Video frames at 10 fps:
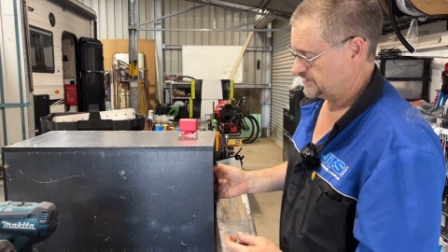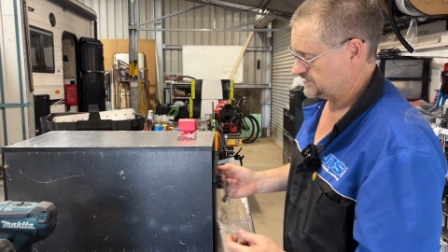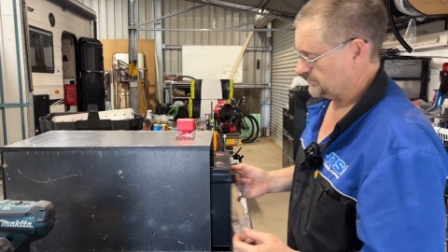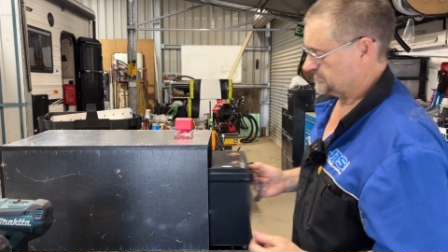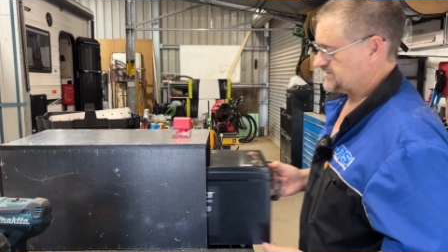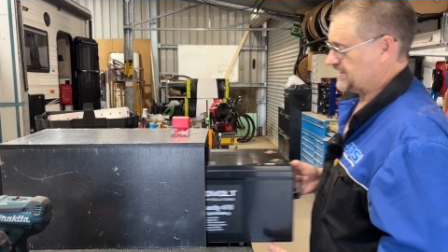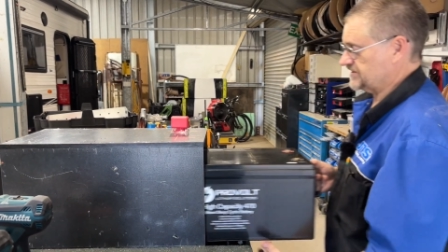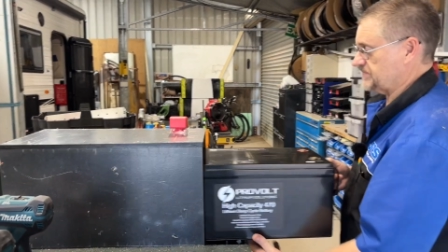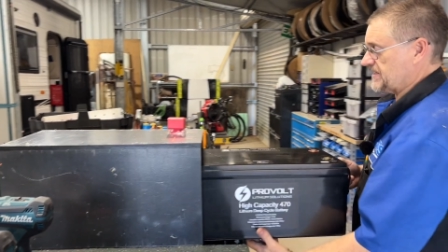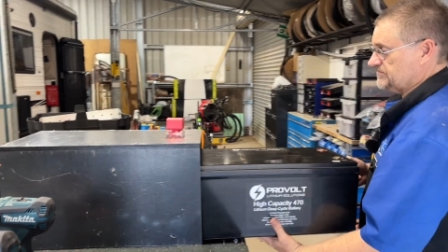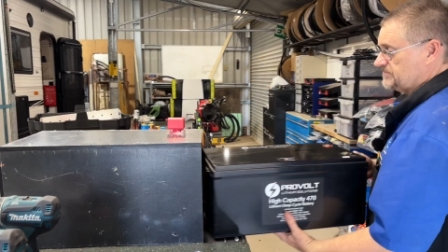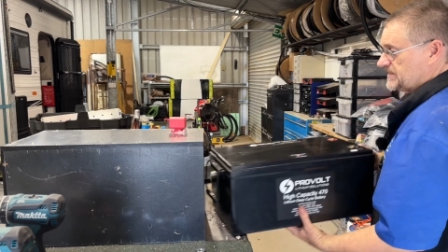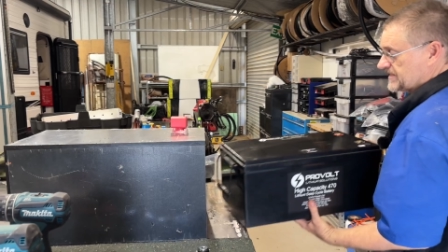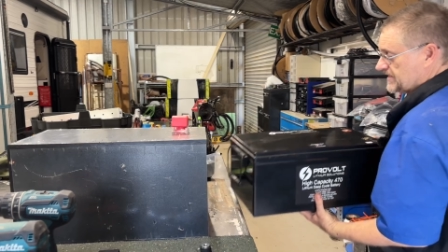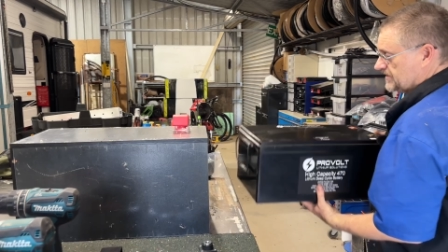So we'll take the battery
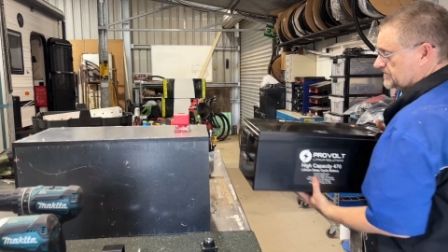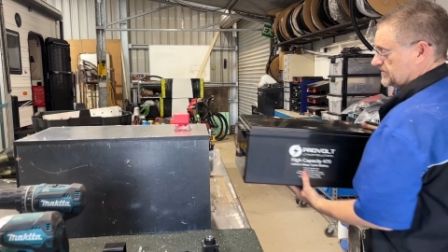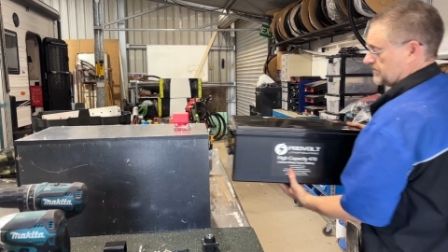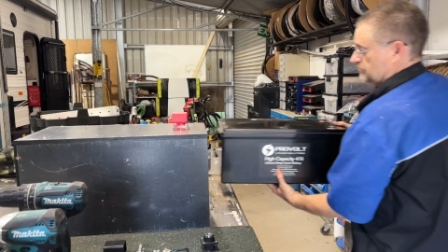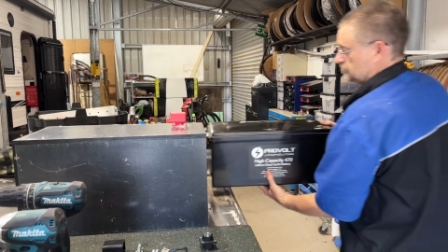back out and we'll